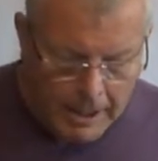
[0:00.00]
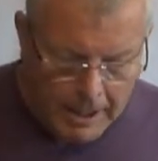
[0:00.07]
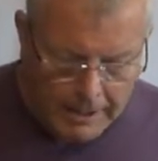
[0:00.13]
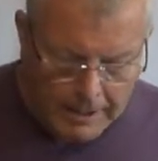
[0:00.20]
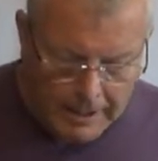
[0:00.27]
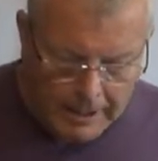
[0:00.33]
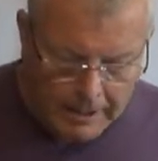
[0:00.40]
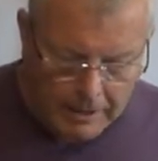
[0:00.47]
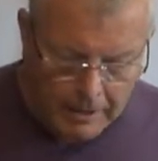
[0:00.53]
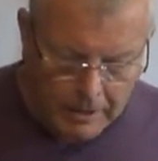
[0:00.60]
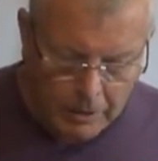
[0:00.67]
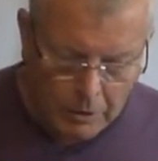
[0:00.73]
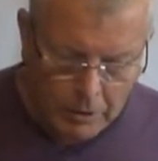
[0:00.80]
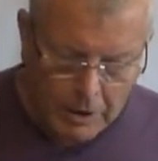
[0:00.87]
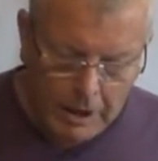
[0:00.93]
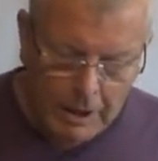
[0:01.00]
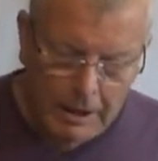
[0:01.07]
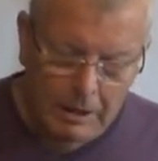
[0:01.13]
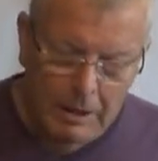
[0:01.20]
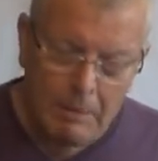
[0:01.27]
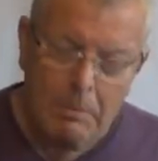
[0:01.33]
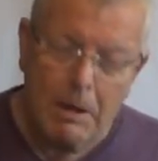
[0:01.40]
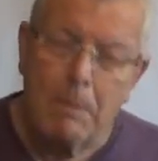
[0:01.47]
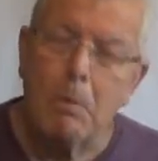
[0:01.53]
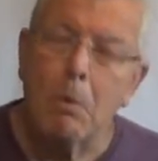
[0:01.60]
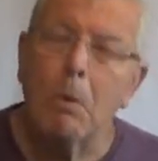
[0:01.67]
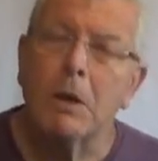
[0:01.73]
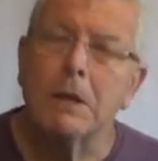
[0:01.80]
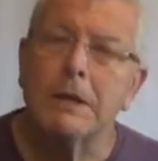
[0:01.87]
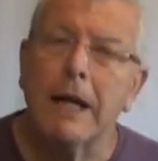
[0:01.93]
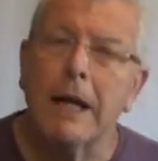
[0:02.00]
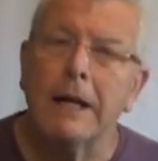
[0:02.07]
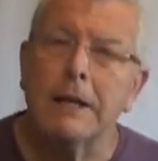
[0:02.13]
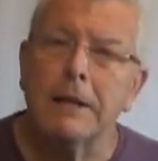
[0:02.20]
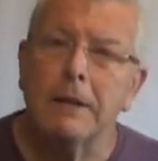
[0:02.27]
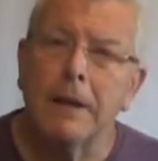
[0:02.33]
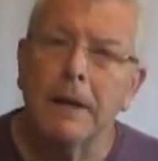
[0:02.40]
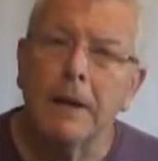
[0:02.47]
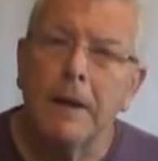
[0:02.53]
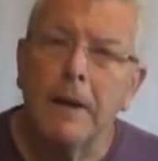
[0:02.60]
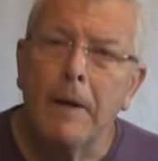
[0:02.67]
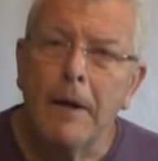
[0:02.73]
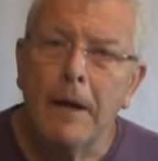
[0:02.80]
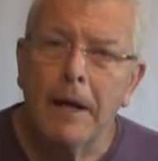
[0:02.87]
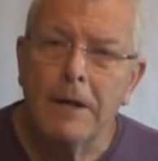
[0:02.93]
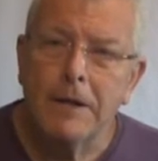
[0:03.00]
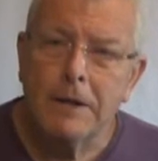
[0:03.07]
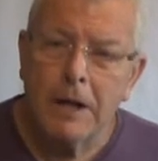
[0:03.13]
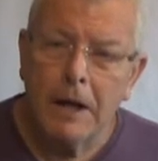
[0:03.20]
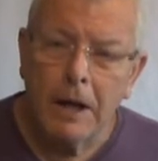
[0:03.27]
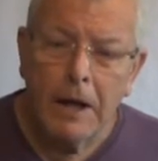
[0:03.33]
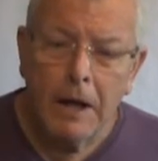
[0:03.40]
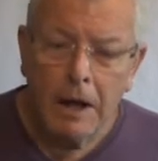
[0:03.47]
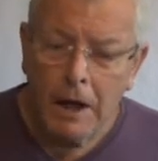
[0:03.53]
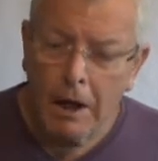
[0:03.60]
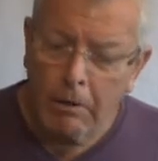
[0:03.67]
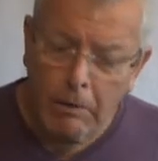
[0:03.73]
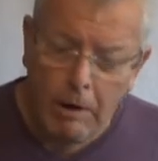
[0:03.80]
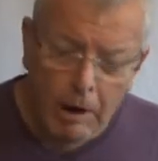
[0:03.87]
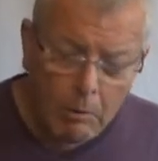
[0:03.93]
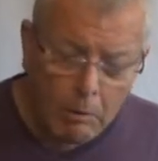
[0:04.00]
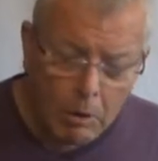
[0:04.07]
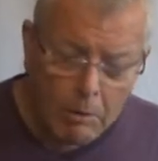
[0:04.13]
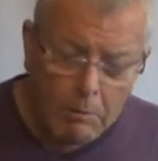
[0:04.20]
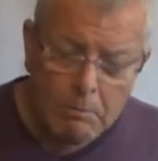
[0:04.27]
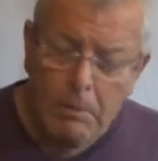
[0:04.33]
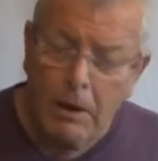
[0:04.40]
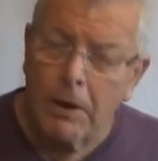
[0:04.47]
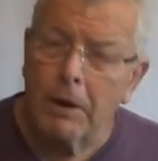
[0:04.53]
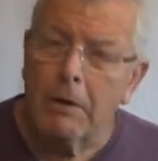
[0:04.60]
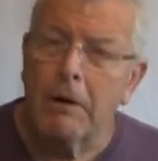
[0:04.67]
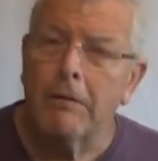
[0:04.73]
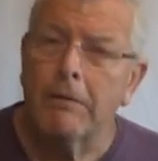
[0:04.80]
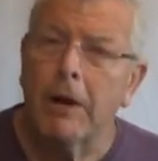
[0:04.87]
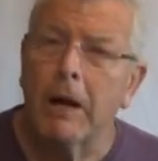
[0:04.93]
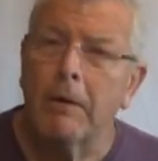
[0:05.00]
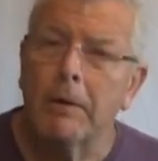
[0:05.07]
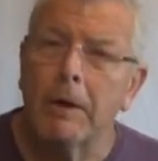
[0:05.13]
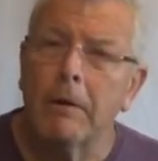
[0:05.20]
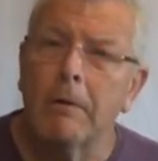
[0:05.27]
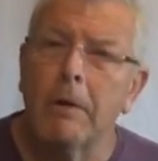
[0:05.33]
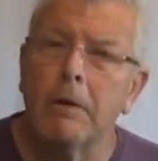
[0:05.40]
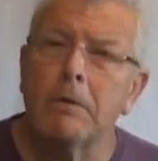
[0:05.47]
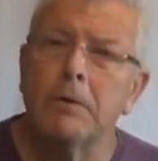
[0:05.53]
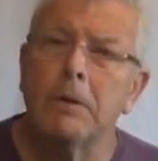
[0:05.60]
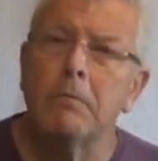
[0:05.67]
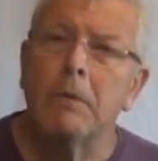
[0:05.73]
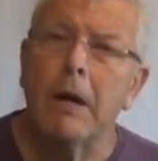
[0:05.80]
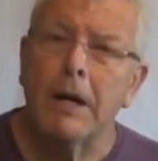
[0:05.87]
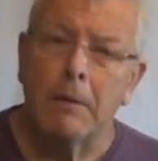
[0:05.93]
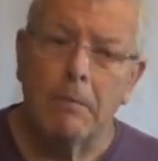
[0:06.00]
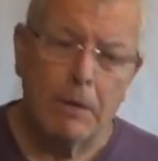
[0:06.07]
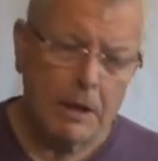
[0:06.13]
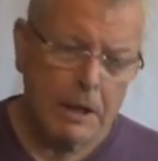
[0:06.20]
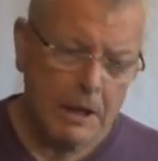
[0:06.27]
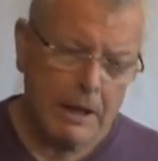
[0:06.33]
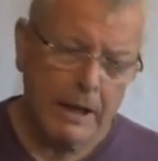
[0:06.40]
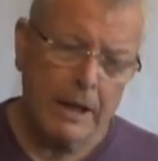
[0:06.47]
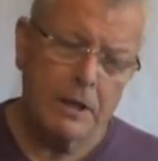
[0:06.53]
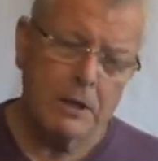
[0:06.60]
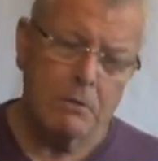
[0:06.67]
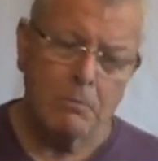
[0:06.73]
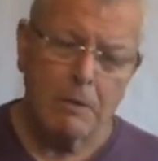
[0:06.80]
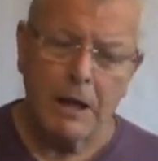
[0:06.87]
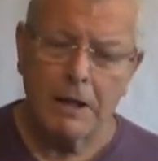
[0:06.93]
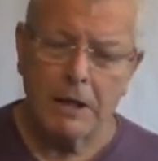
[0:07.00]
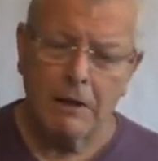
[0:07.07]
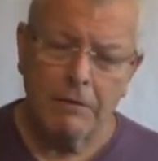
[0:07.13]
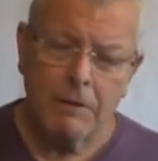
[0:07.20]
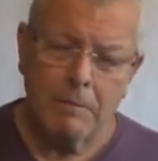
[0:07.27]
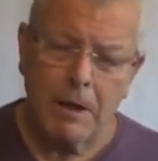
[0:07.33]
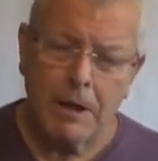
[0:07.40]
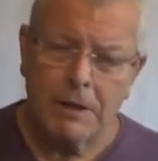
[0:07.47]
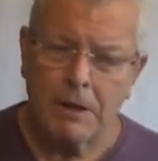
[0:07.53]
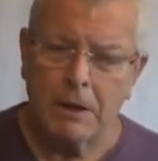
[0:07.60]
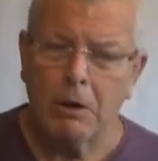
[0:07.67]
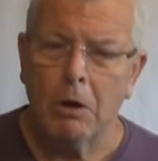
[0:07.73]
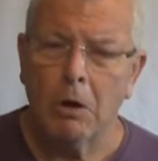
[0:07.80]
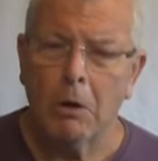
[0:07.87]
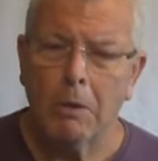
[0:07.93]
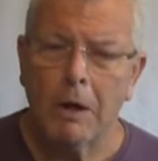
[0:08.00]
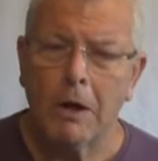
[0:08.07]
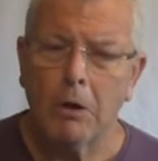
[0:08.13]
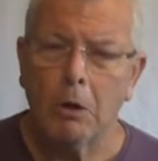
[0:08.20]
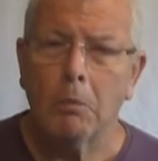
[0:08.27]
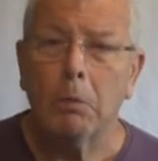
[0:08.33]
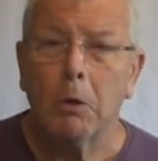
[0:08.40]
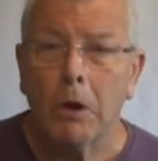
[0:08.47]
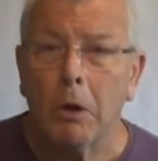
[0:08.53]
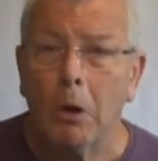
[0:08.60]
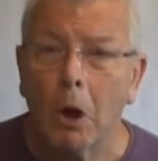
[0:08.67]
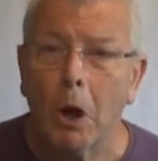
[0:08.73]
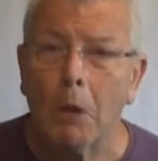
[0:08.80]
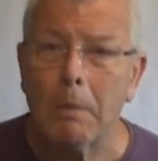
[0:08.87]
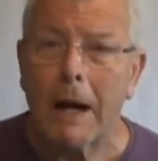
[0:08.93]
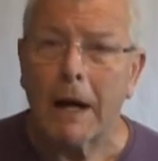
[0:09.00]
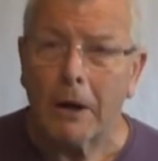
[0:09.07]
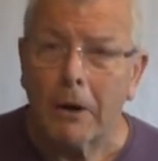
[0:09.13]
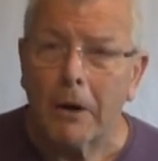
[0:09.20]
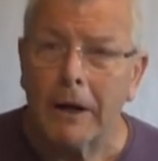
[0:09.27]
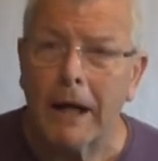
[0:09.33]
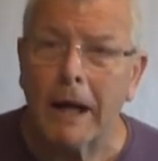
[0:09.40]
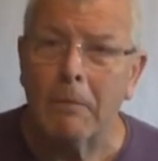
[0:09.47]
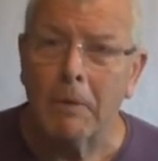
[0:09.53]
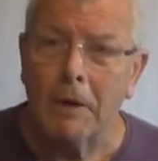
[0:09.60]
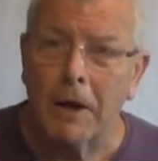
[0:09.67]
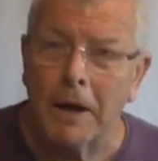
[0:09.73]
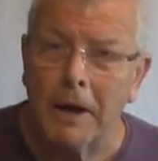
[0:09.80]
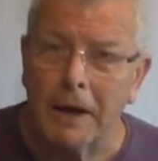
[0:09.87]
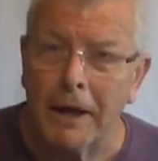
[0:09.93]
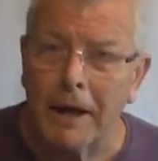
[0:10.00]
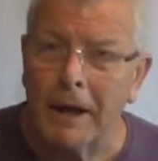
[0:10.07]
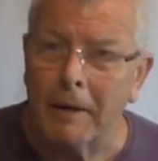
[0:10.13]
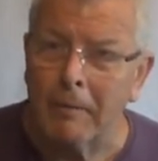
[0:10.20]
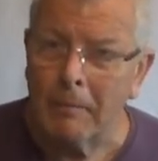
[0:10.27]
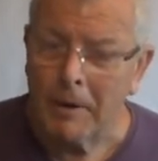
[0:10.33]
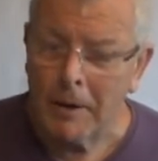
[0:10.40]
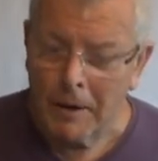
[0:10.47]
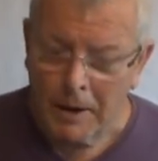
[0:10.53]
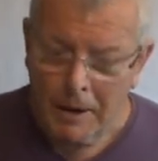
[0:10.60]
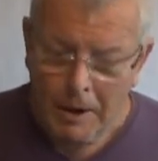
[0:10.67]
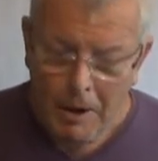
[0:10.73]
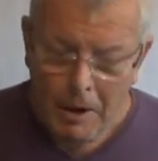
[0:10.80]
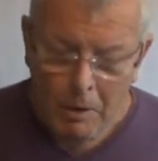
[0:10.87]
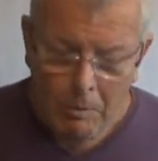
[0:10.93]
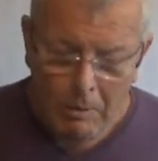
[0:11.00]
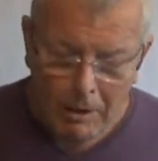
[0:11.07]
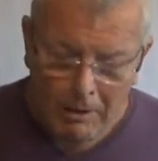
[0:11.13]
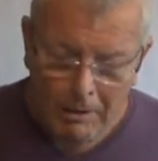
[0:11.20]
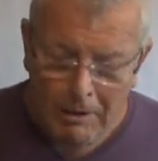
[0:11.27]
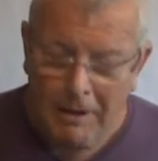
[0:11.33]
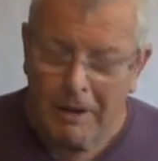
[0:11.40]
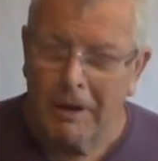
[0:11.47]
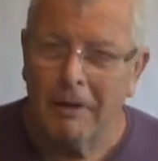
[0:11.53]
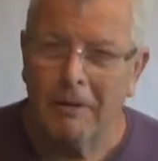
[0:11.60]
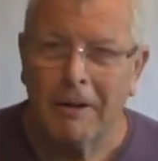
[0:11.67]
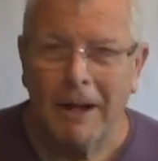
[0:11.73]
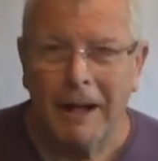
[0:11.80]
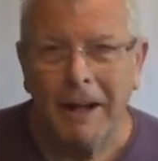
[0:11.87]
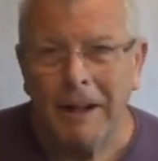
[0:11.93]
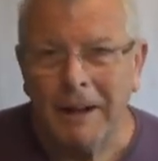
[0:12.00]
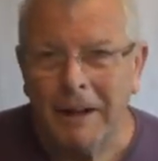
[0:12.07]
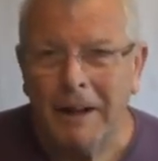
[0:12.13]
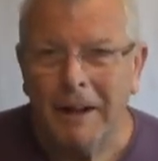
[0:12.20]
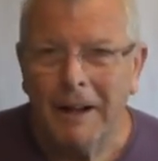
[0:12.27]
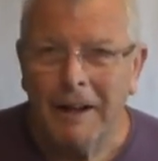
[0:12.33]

And then another thing that people will say to you is, oh, I wouldn't bother if I were you losing weight. I'm thinking of getting some weight off. You might say, oh, well, you'll put it all back on again within a year. Well, okay,